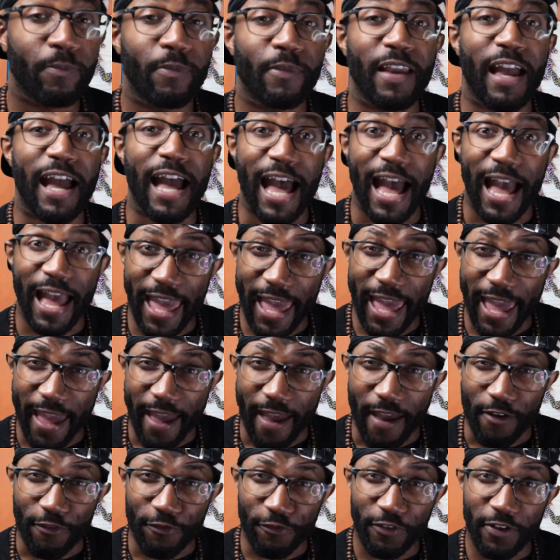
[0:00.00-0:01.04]
I have.
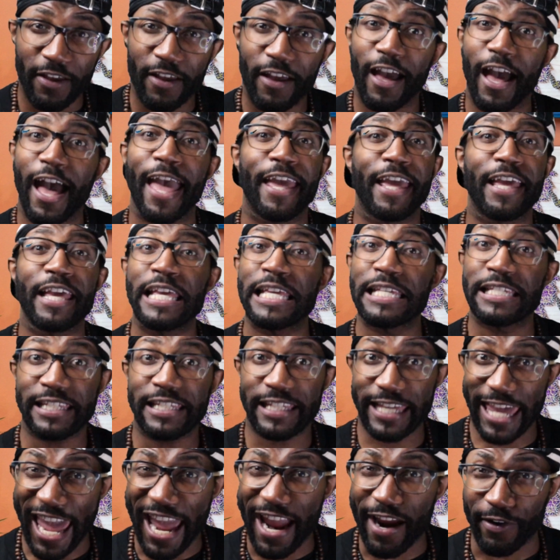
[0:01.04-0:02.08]
I, it's
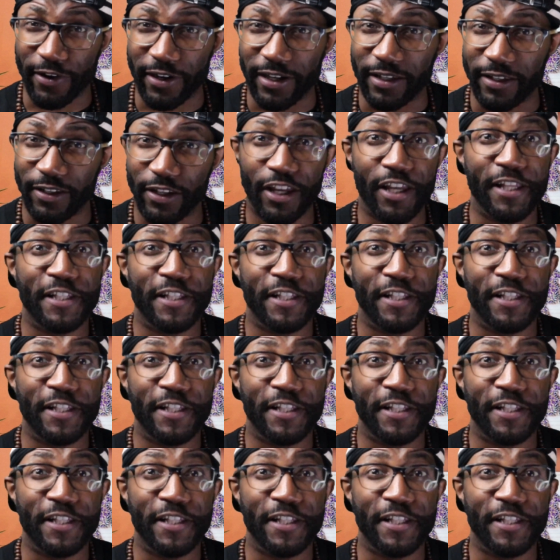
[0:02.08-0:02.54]
scary. It's